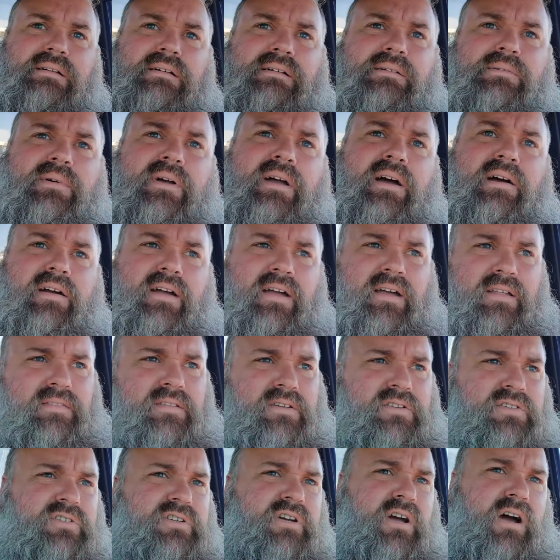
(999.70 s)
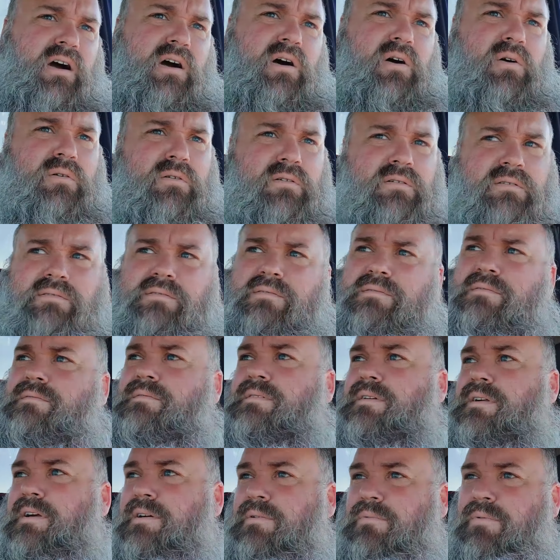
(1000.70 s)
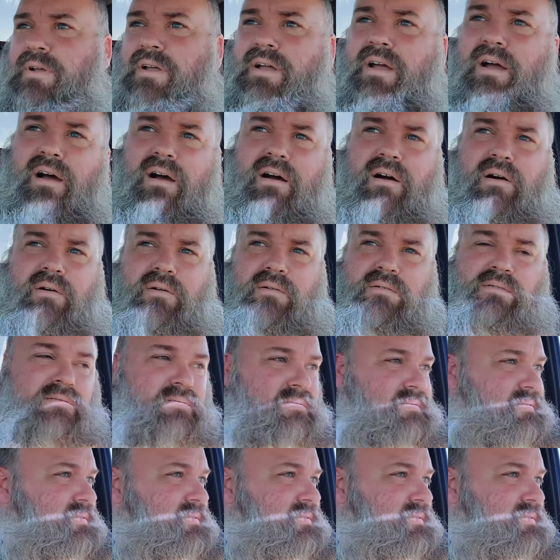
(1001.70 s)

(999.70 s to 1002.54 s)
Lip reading: We are in the show. Here we go.